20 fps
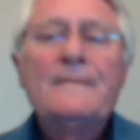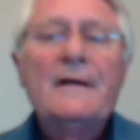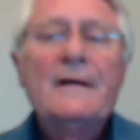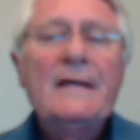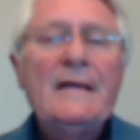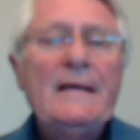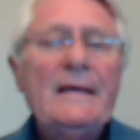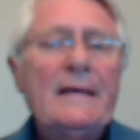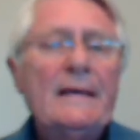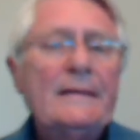
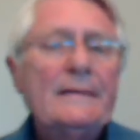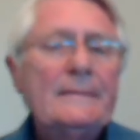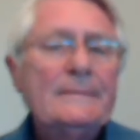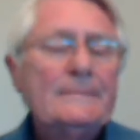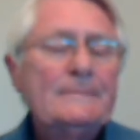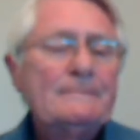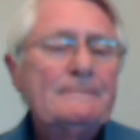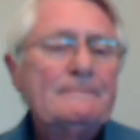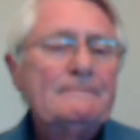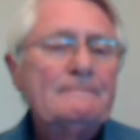Again,
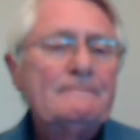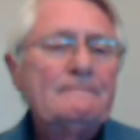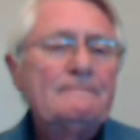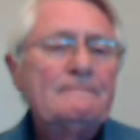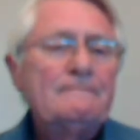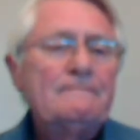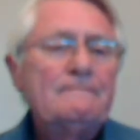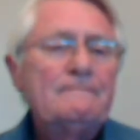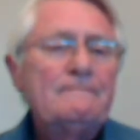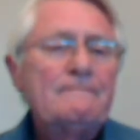
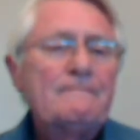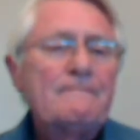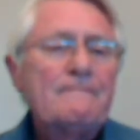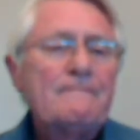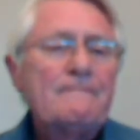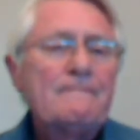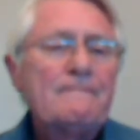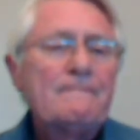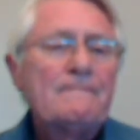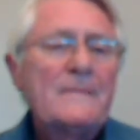
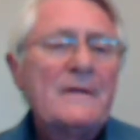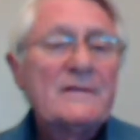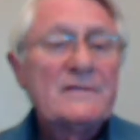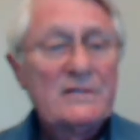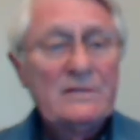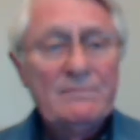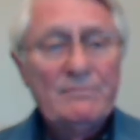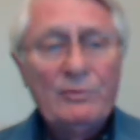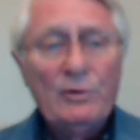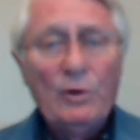
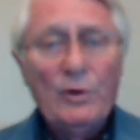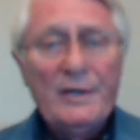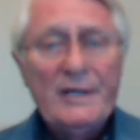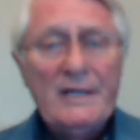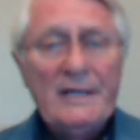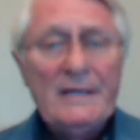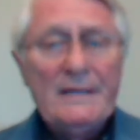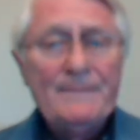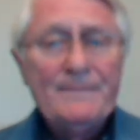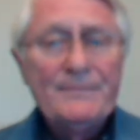as an
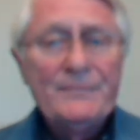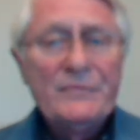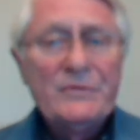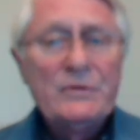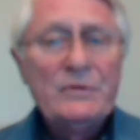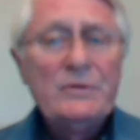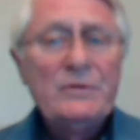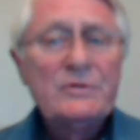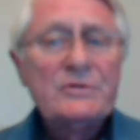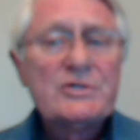employee,
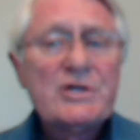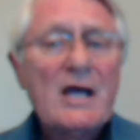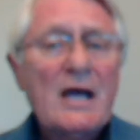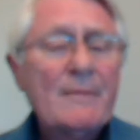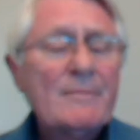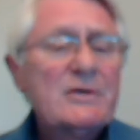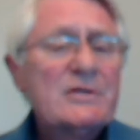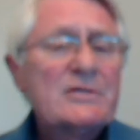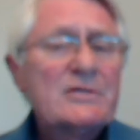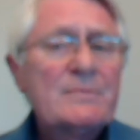do your
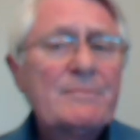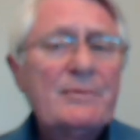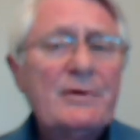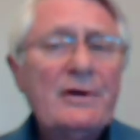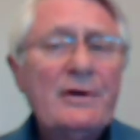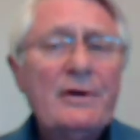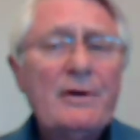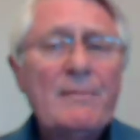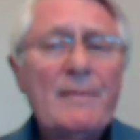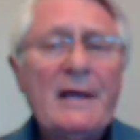job in a
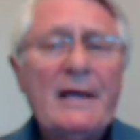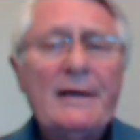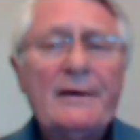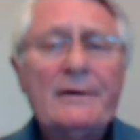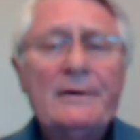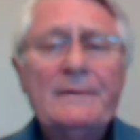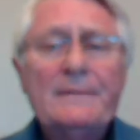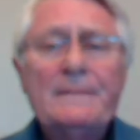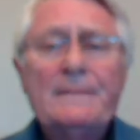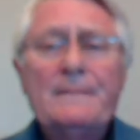superior
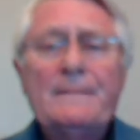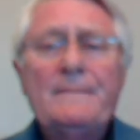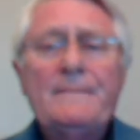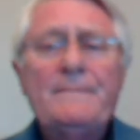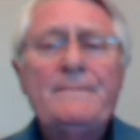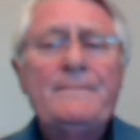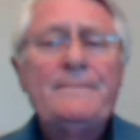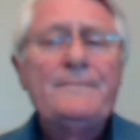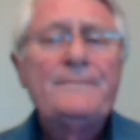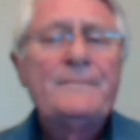manner.
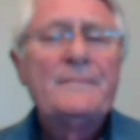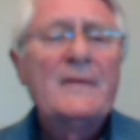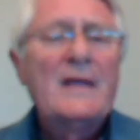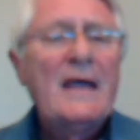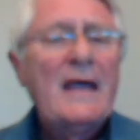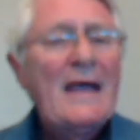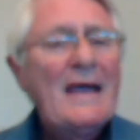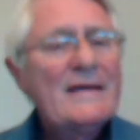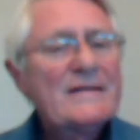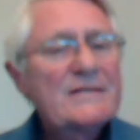
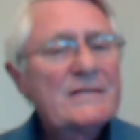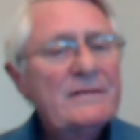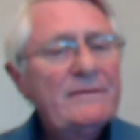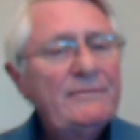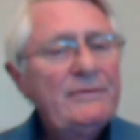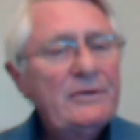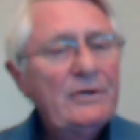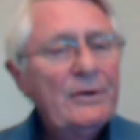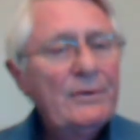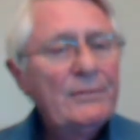Ask
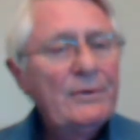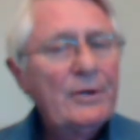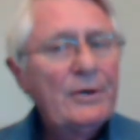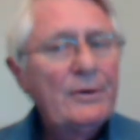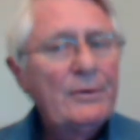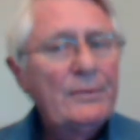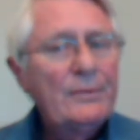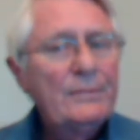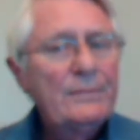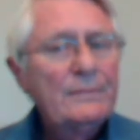if you don't
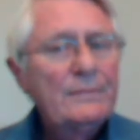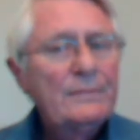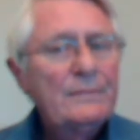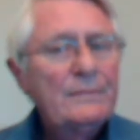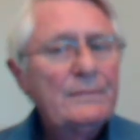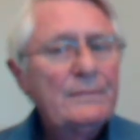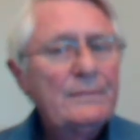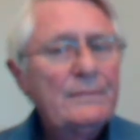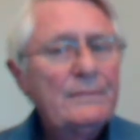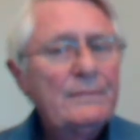know.
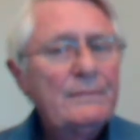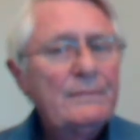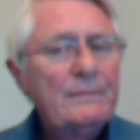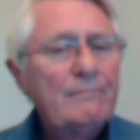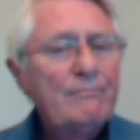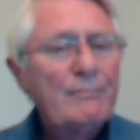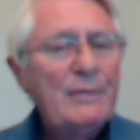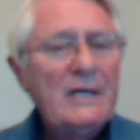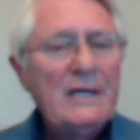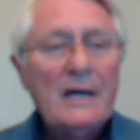
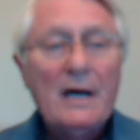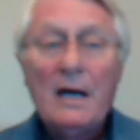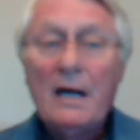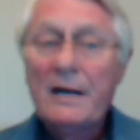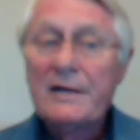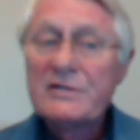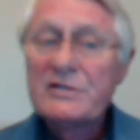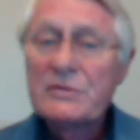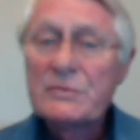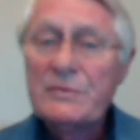Be
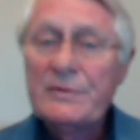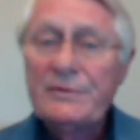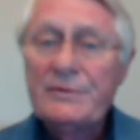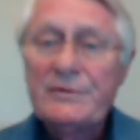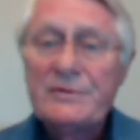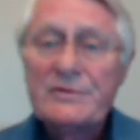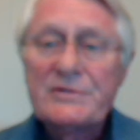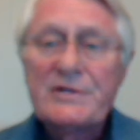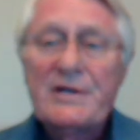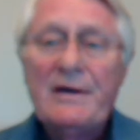honest with
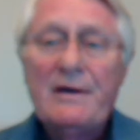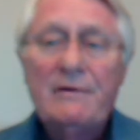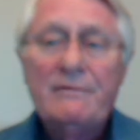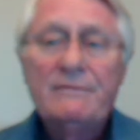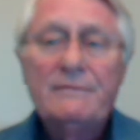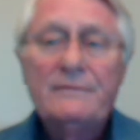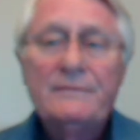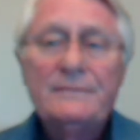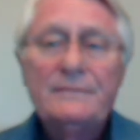yourself.